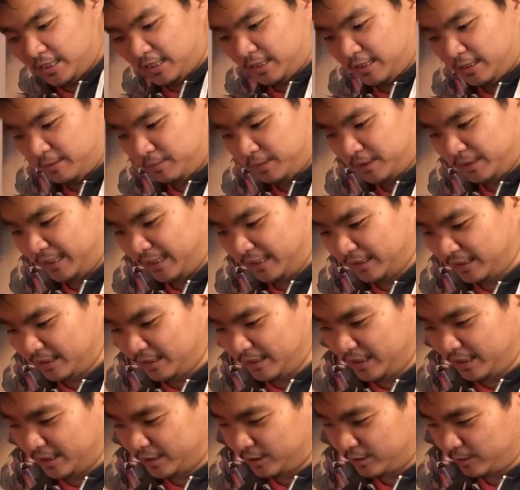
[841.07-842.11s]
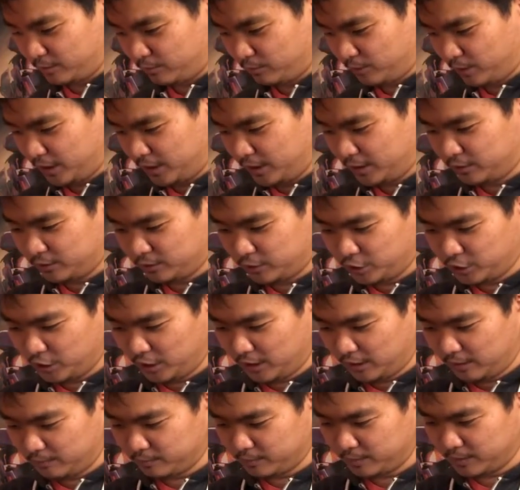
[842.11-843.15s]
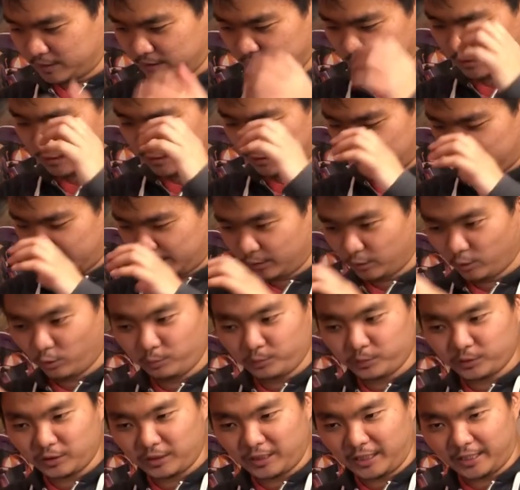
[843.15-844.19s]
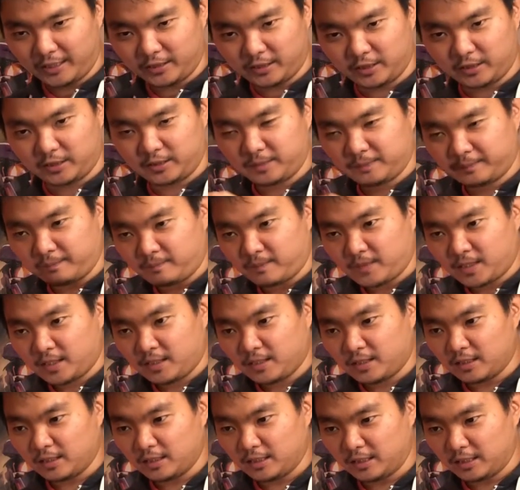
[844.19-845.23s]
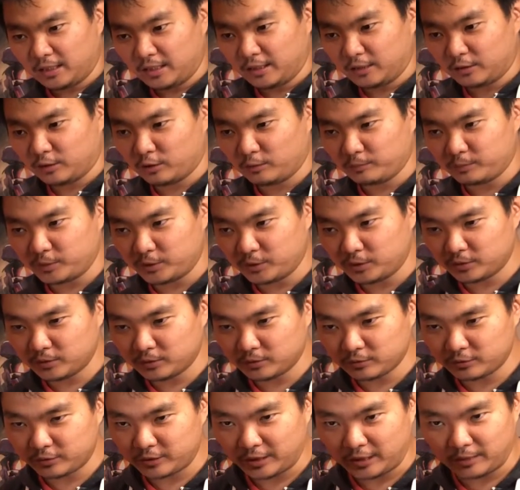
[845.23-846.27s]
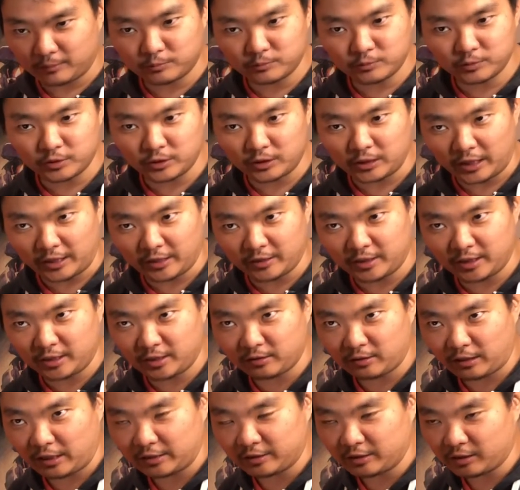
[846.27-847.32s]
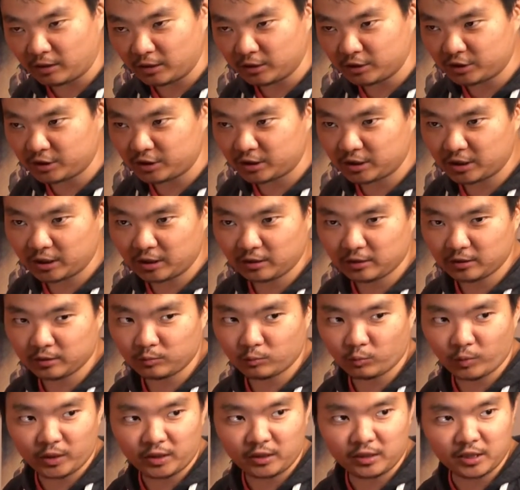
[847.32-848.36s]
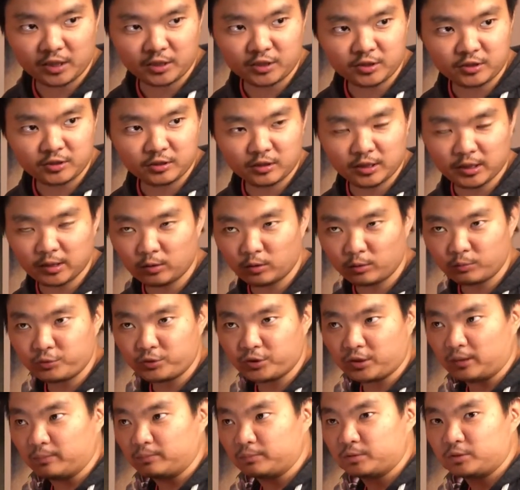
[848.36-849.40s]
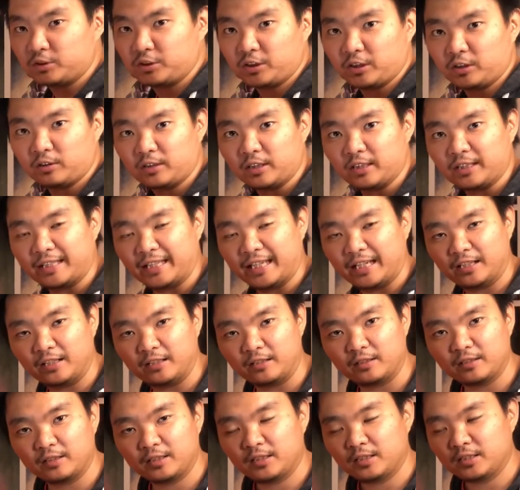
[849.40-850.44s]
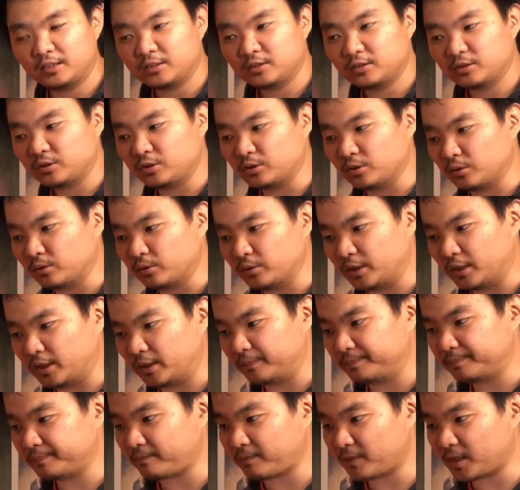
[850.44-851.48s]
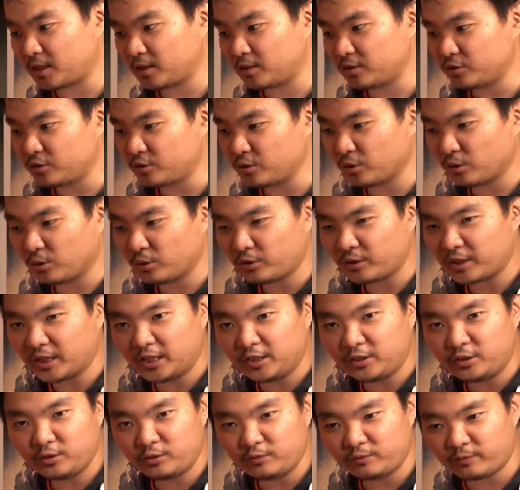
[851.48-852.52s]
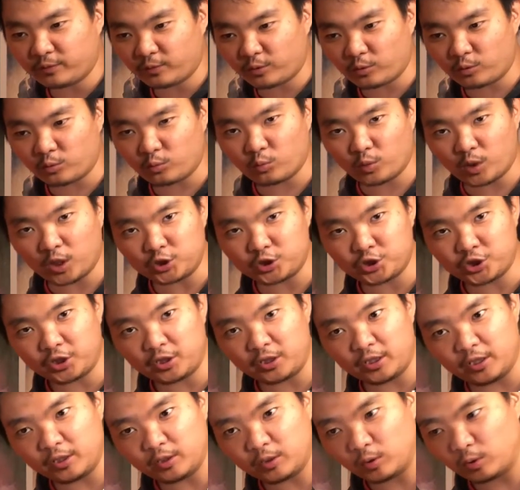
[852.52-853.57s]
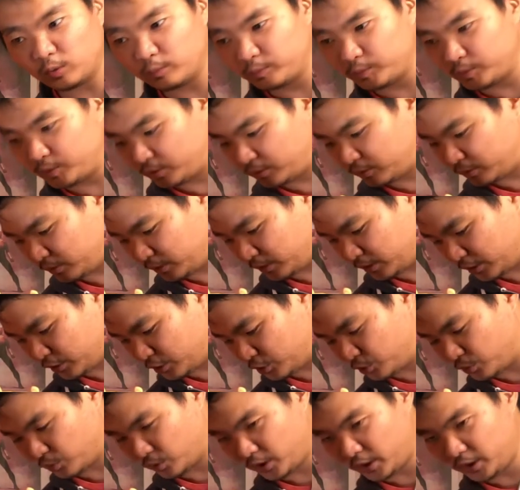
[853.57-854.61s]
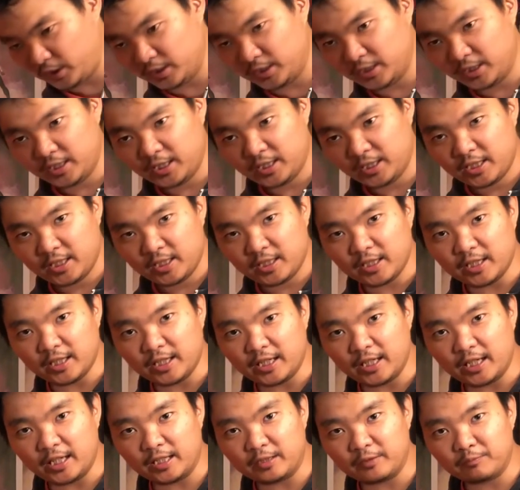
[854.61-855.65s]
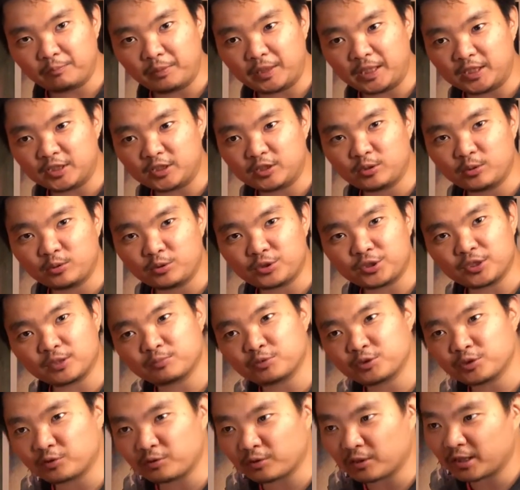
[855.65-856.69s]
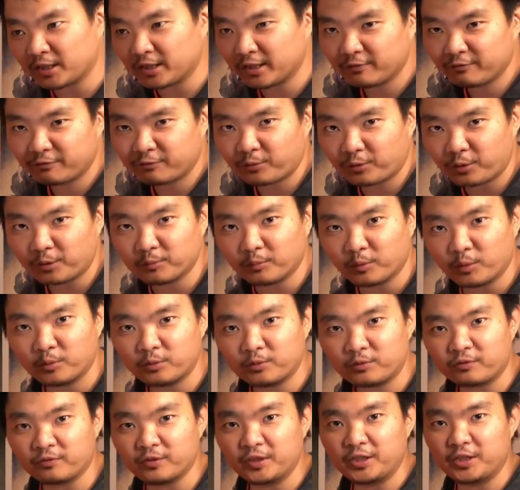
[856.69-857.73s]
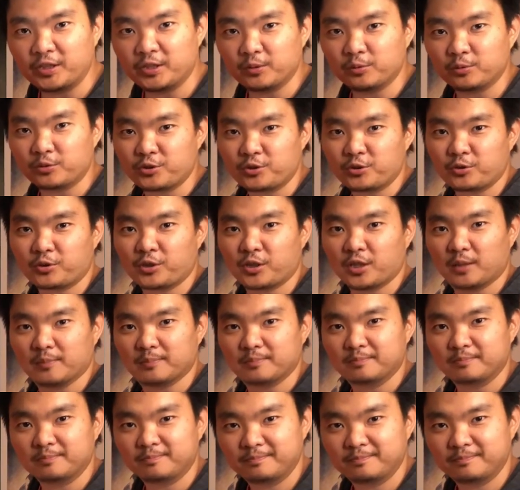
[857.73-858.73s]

But nonetheless, really good job. I hope you like it. I hope I think right now it's still in waitlist. I hope some still can get it. So yeah, so thank you for watching. I hope you enjoyed, and please do subscribe for more videos to come.